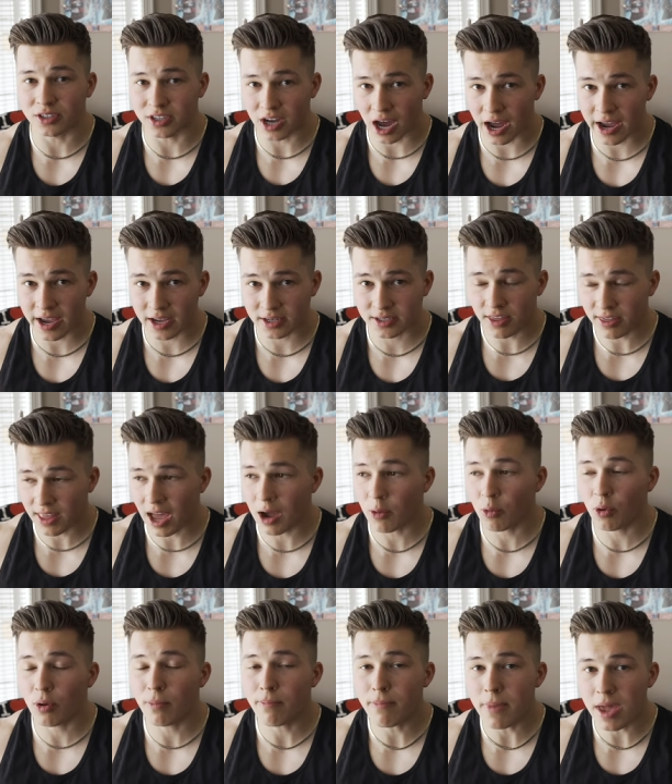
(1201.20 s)
diet, then
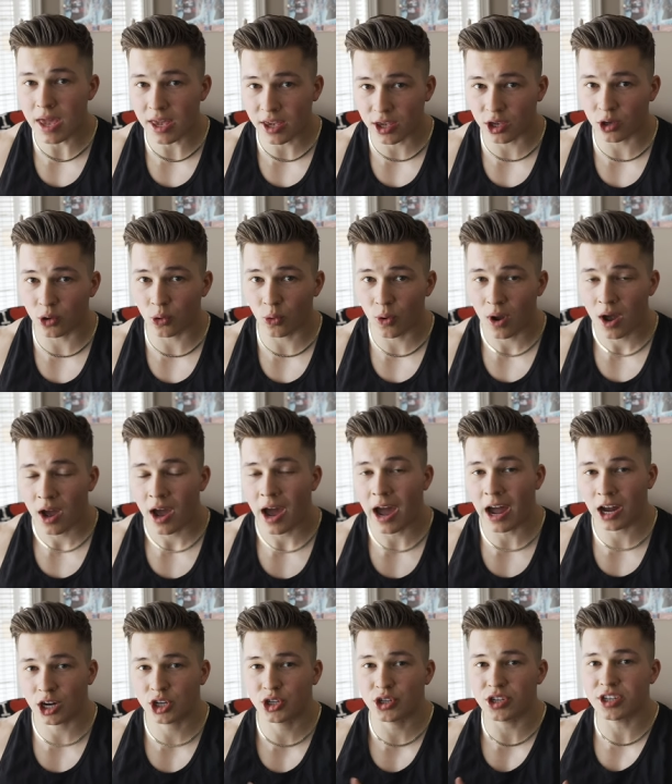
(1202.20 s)
that will make you
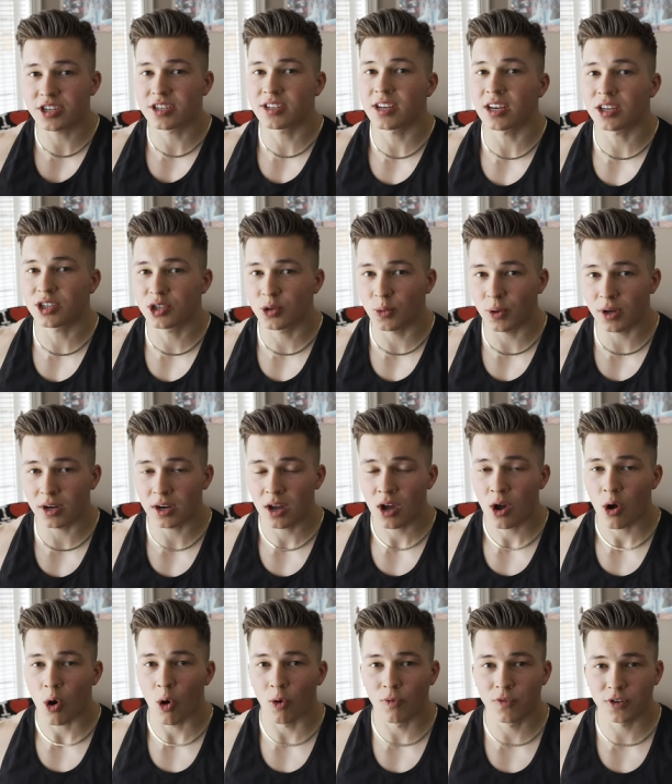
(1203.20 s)
actually stick to it
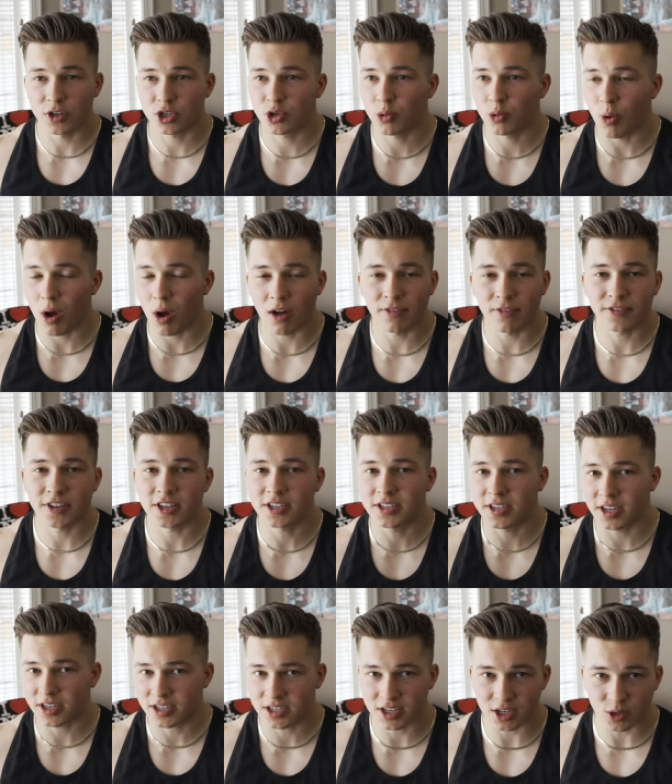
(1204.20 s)
over 12 to
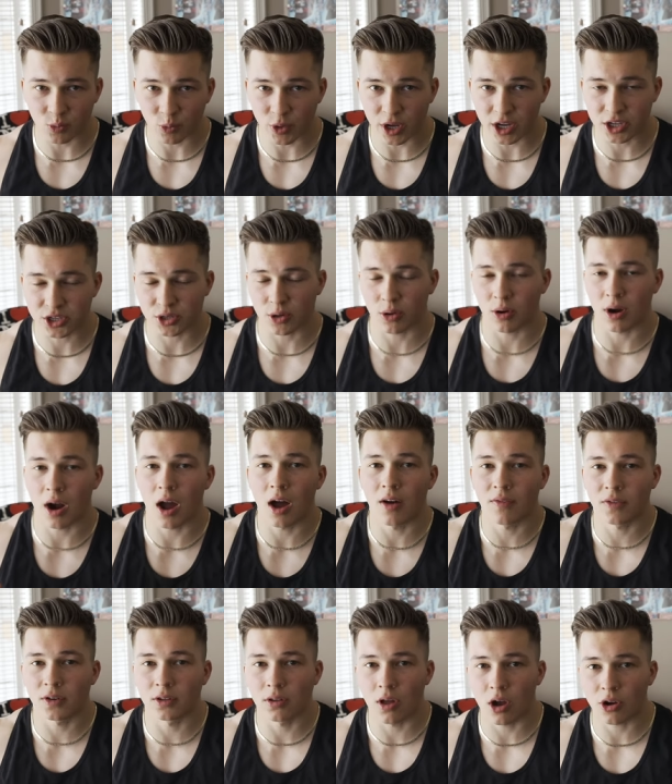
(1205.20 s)
16 weeks or
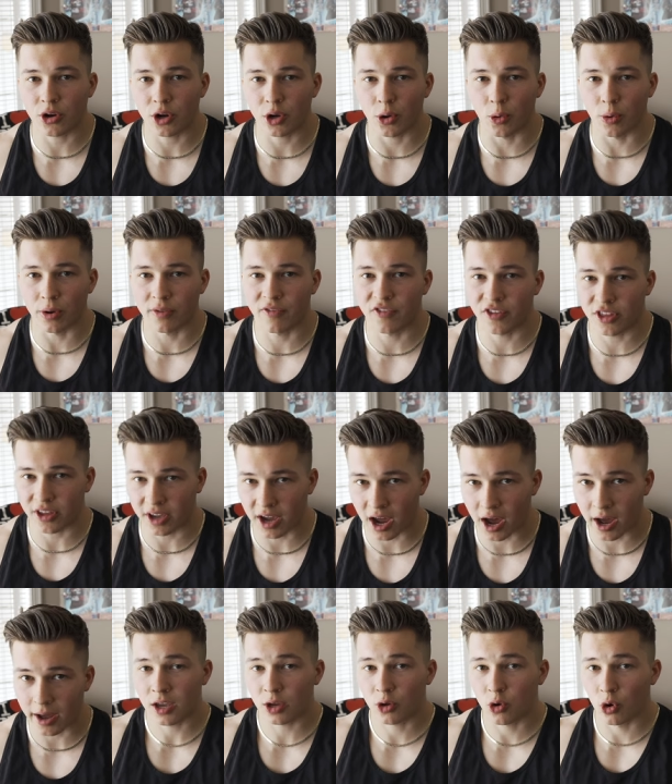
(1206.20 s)
however long you're going for the
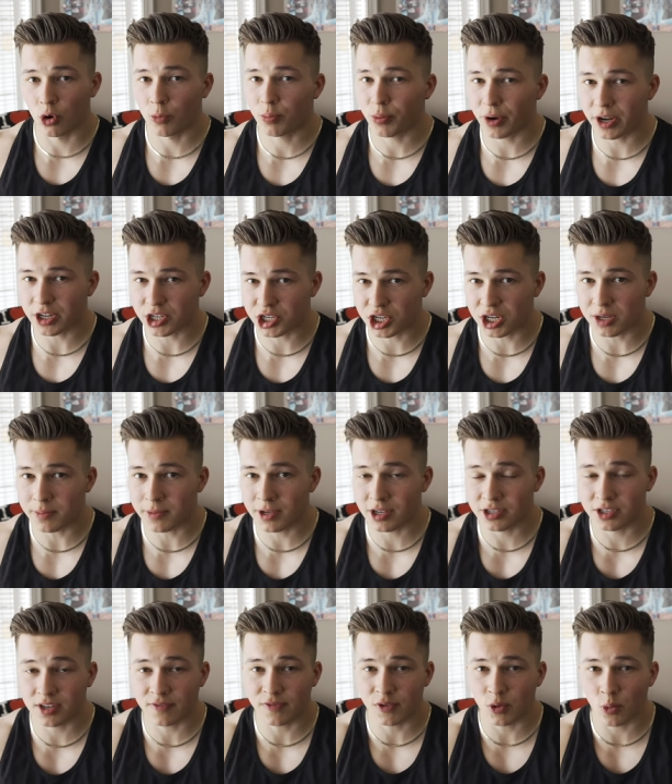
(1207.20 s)
cut. Incorporate cheat
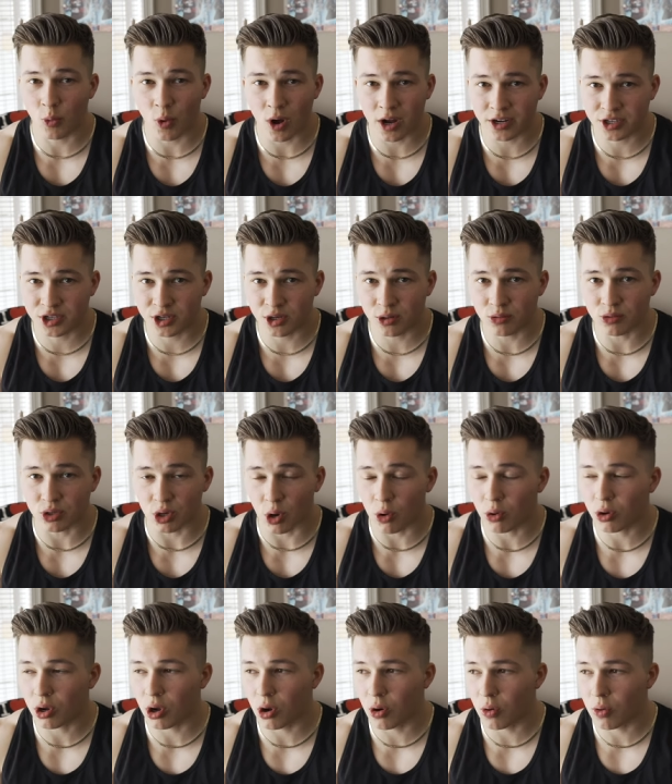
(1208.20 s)
meals if you want to.
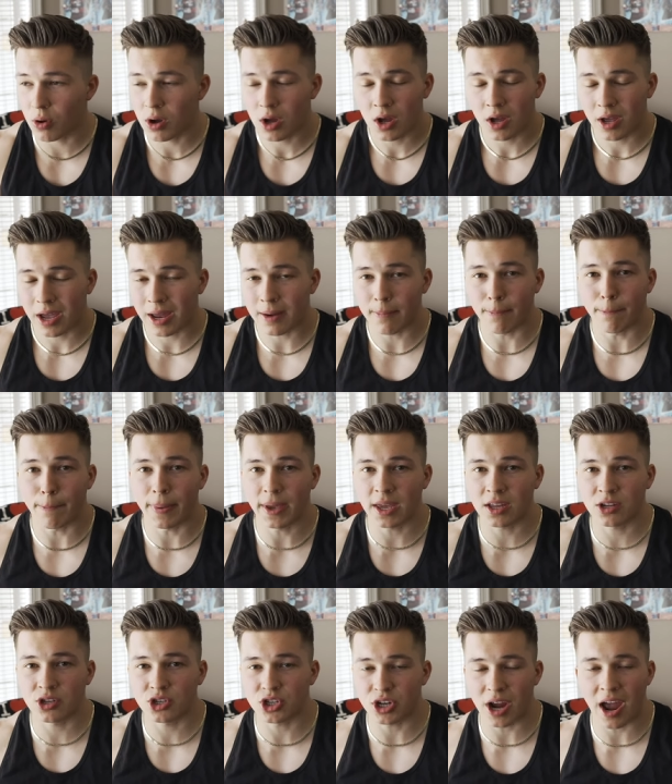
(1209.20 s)
Don't go and
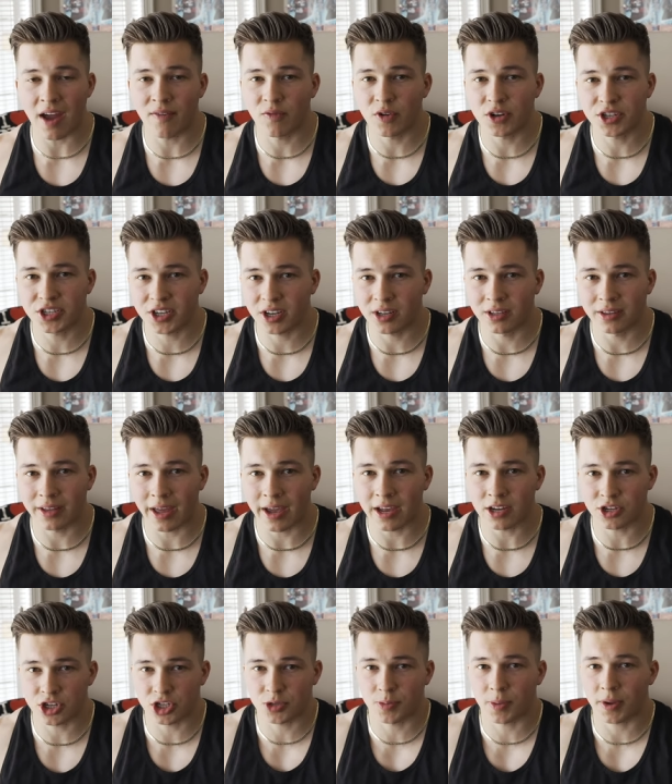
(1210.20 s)
binge every single
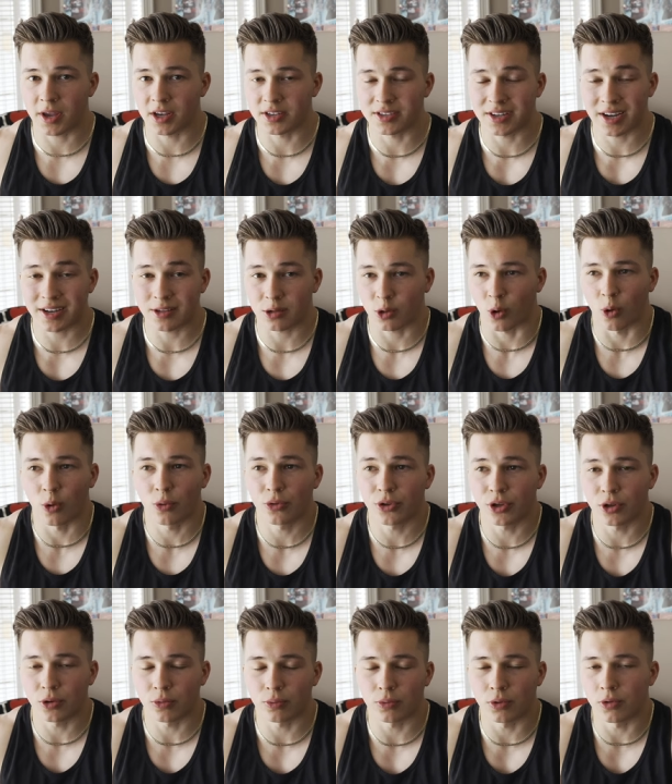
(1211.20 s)
night just because I told
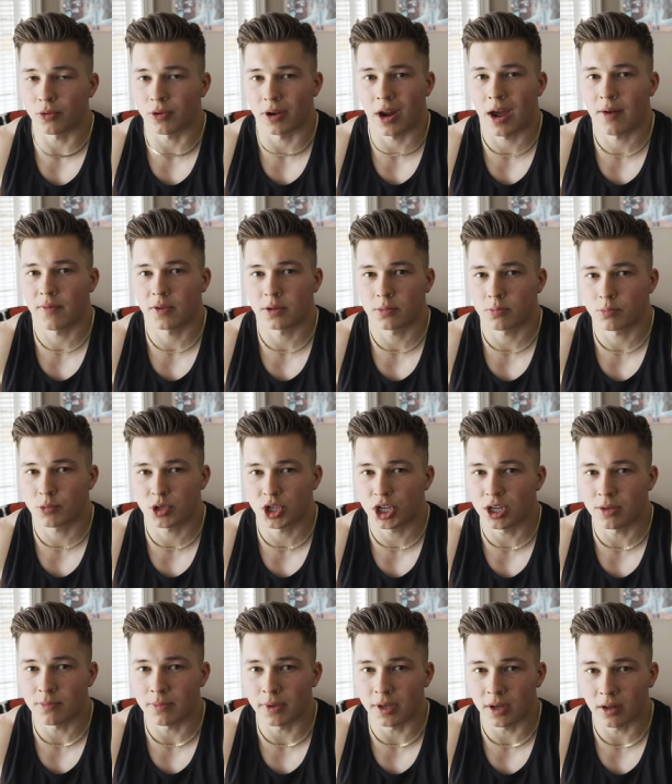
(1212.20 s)
you you could have a
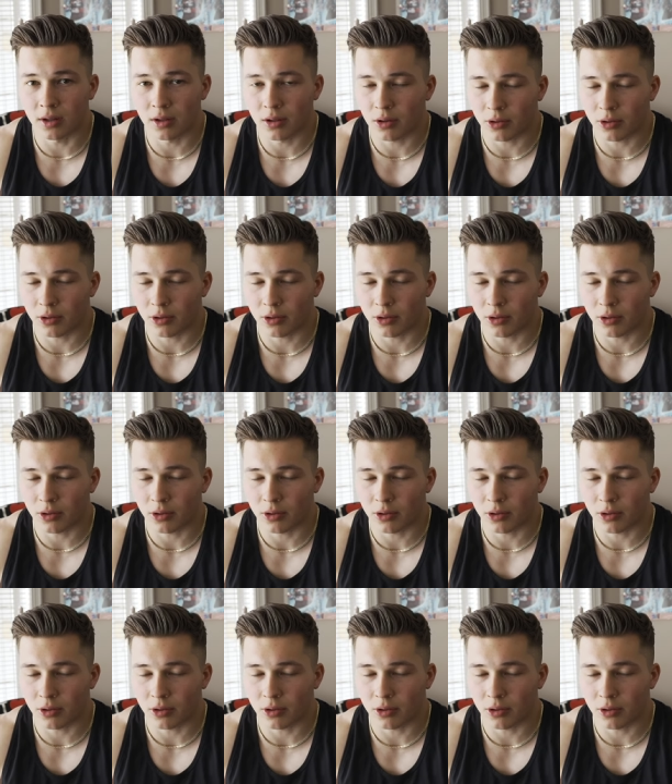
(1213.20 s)
cheat meal.